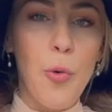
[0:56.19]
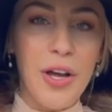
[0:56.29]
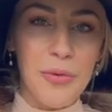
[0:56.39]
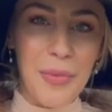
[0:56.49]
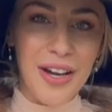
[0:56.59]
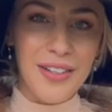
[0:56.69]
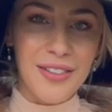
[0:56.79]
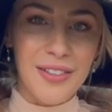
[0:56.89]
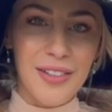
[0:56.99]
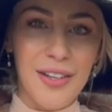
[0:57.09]
One Mine,
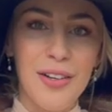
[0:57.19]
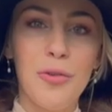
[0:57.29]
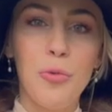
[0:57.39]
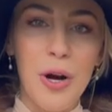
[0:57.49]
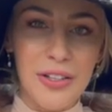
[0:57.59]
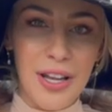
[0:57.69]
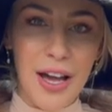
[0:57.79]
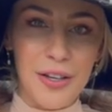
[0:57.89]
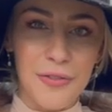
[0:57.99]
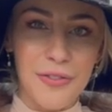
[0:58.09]
One
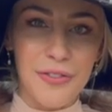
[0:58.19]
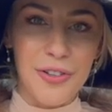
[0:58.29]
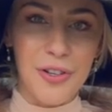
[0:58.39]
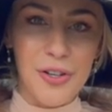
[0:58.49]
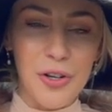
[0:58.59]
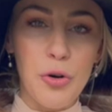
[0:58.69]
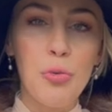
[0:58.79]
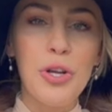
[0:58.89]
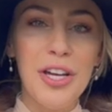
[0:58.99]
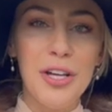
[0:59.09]
Life.
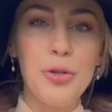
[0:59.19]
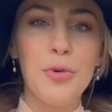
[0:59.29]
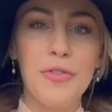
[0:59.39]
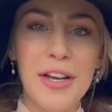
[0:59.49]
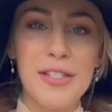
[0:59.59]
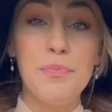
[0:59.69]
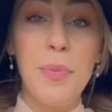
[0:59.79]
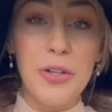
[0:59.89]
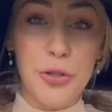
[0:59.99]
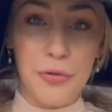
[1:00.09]
Create with us
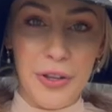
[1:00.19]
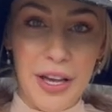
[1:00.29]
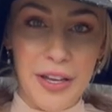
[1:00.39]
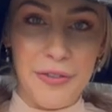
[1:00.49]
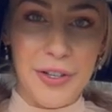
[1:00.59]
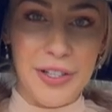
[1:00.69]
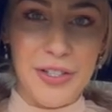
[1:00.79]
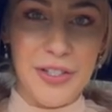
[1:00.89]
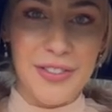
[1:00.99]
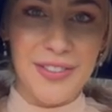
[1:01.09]
butterfly
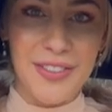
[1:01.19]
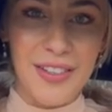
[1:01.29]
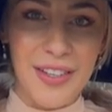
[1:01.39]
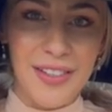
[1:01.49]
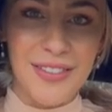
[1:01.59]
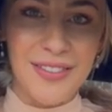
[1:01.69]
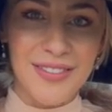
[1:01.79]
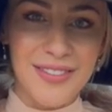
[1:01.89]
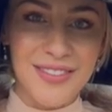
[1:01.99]
effect.